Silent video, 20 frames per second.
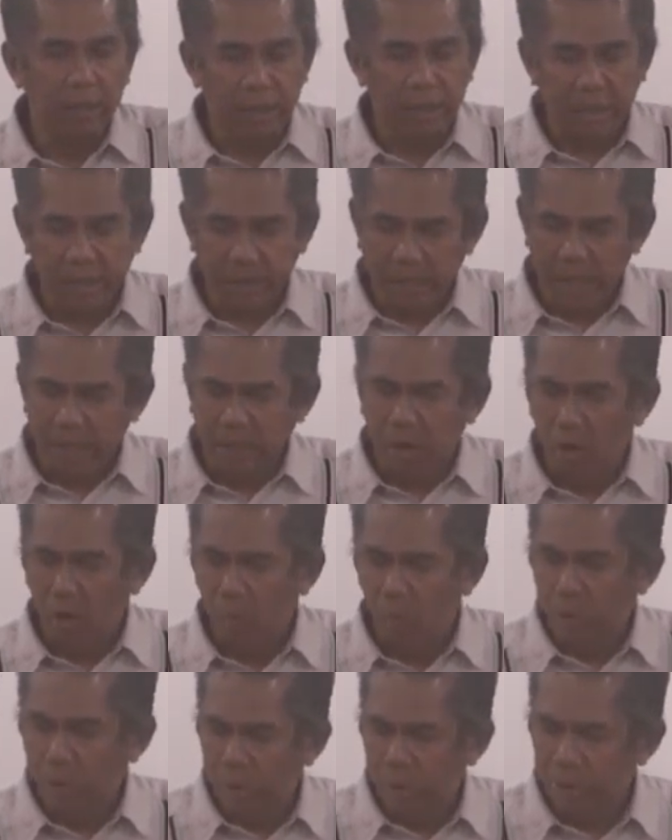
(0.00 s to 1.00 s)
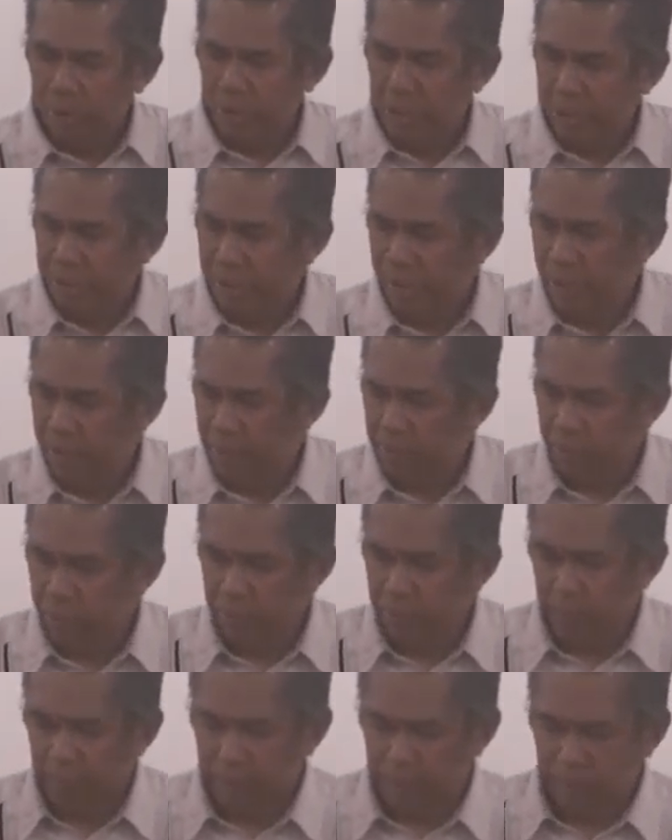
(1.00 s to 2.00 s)
it's not always as it seems,
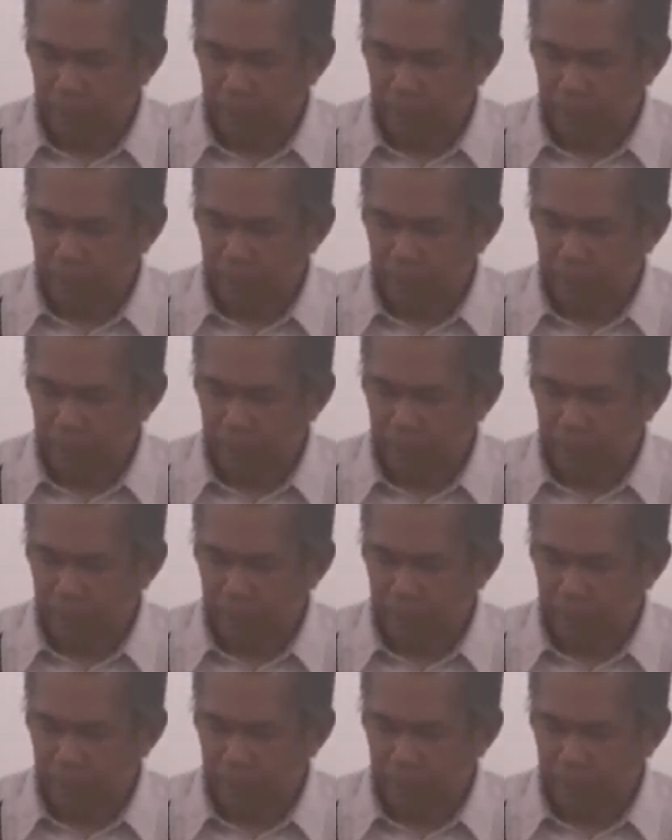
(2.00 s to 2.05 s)
but